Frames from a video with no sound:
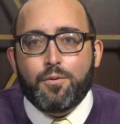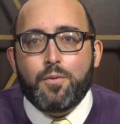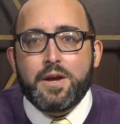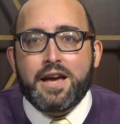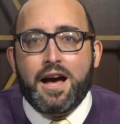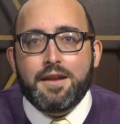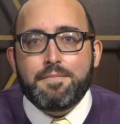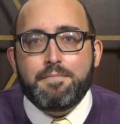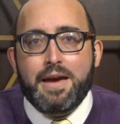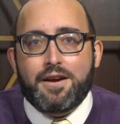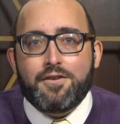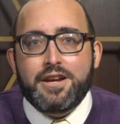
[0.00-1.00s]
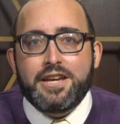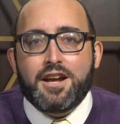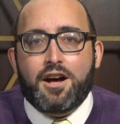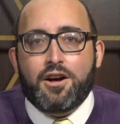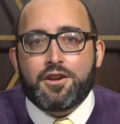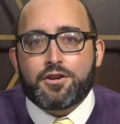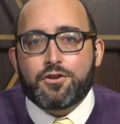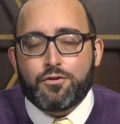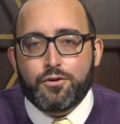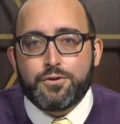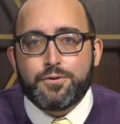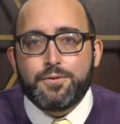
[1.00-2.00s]
We got married on a
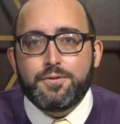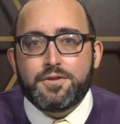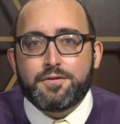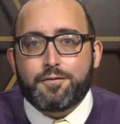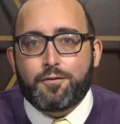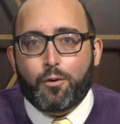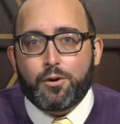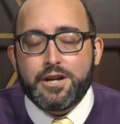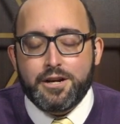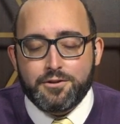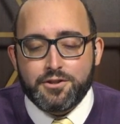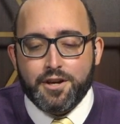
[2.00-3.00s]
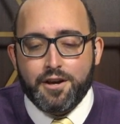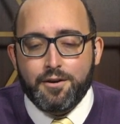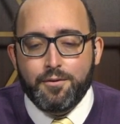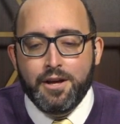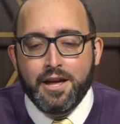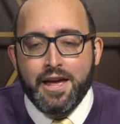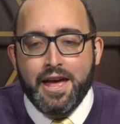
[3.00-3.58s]
cruise 4 years ago,